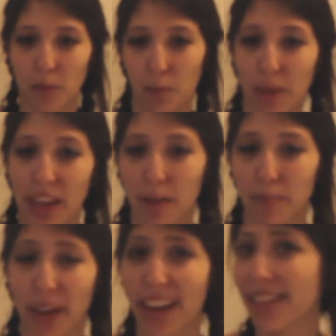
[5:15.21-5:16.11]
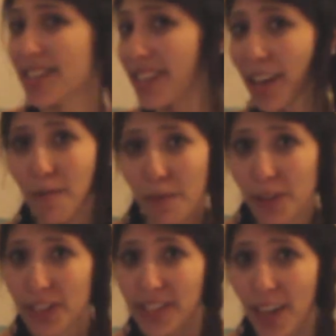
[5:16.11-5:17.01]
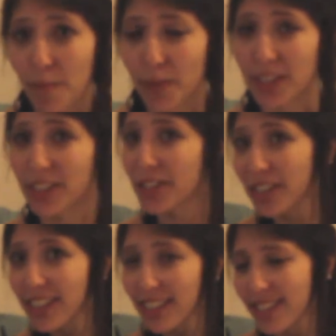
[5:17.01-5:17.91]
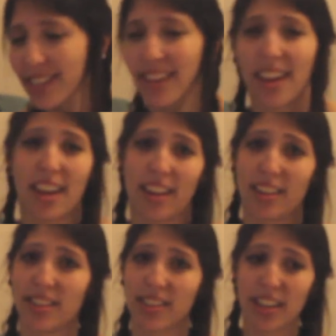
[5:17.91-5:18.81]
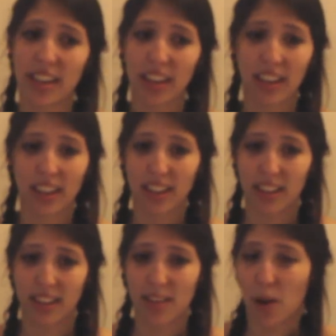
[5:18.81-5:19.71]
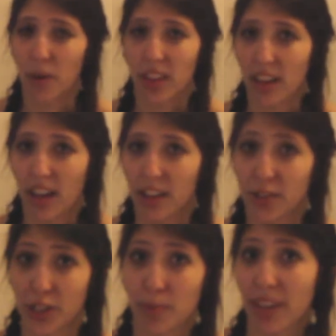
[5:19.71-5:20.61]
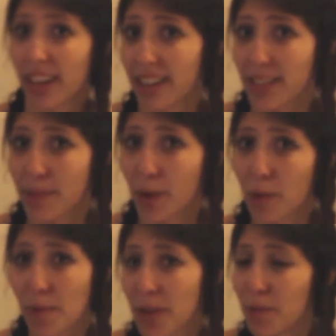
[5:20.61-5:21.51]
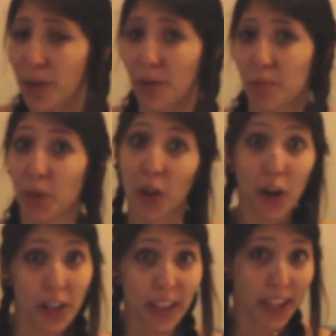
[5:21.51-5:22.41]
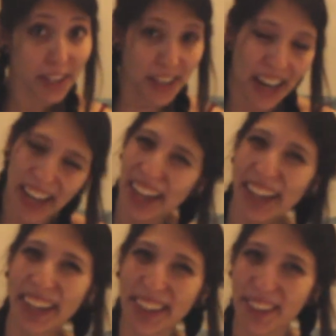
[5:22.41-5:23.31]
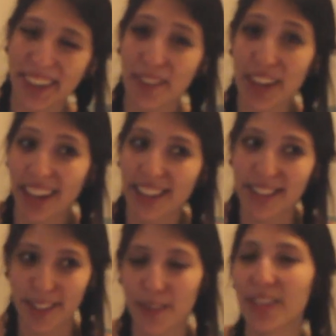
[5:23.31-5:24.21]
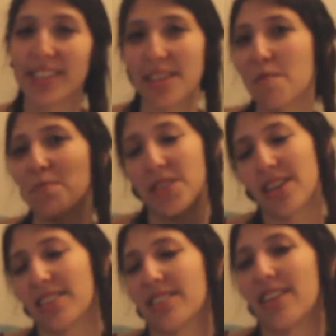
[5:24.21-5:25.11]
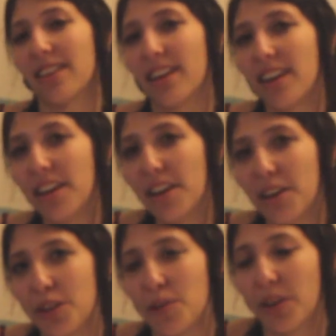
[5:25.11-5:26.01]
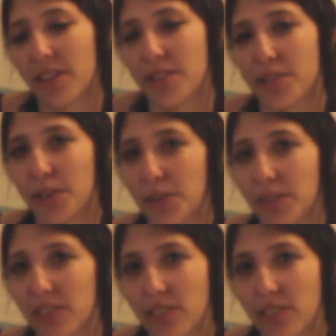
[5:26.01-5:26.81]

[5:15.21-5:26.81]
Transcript: being paid the same for the same positions, and knowing that just because we're women, we don't belong in the kitchen or we can do the same things that you can do.